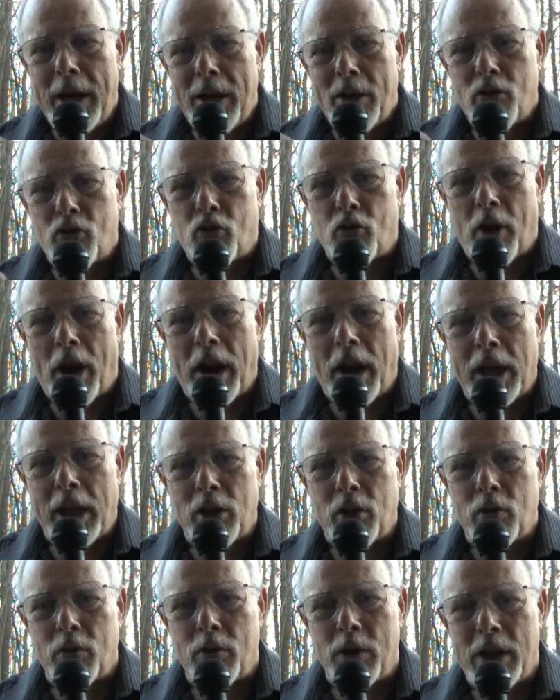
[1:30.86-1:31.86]
trying
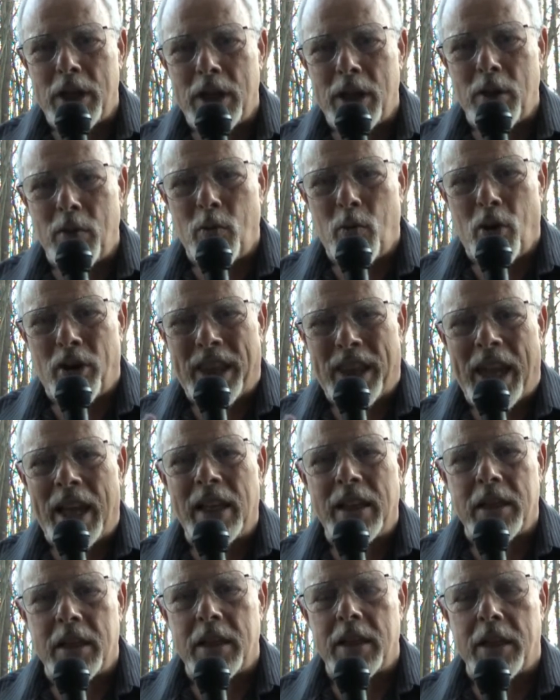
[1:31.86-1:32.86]
to see what
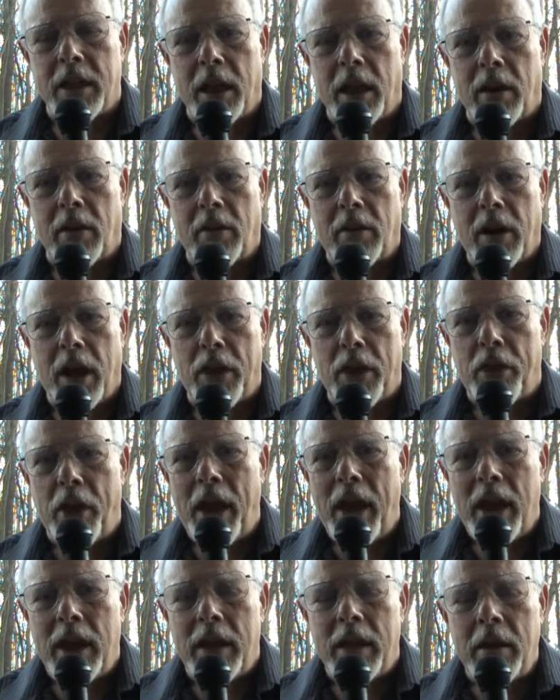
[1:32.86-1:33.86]
else is there. And
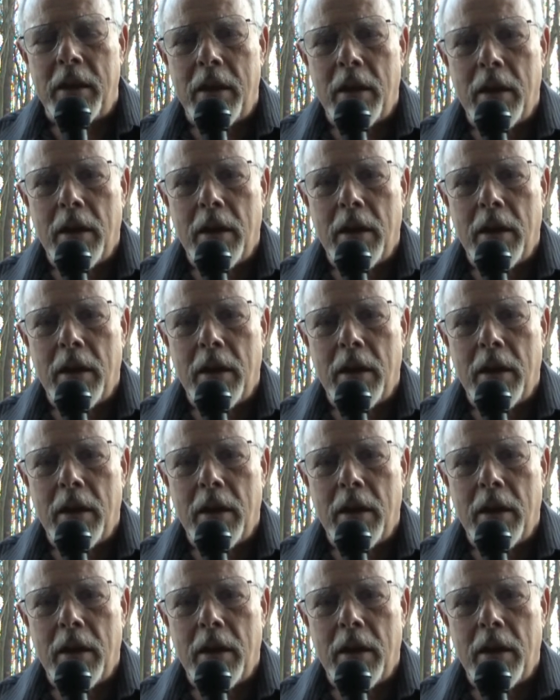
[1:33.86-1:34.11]
then